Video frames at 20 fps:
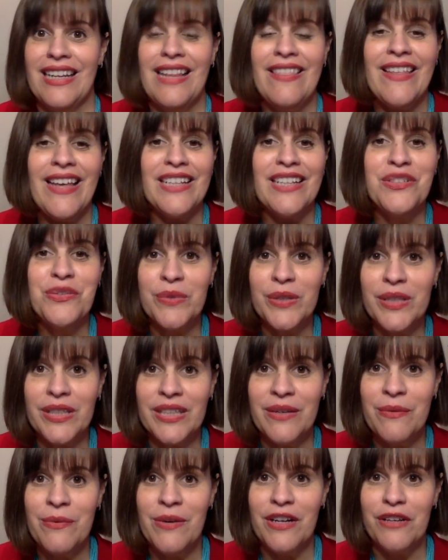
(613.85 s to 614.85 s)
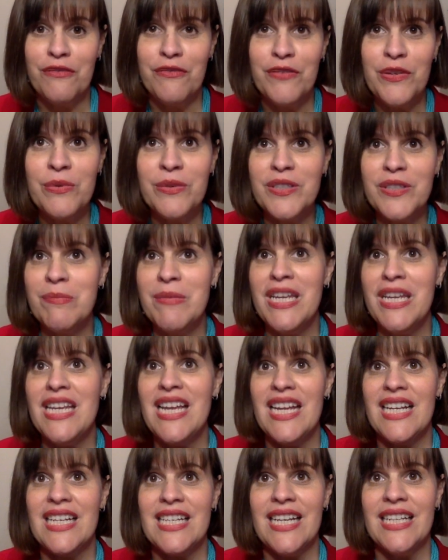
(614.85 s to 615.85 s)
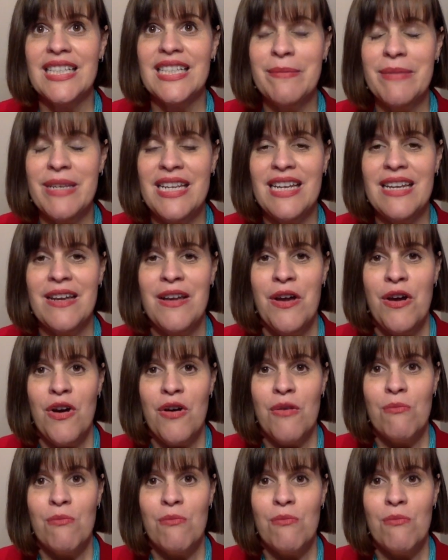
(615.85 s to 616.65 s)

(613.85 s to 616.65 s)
And that's really what fuels me and gets me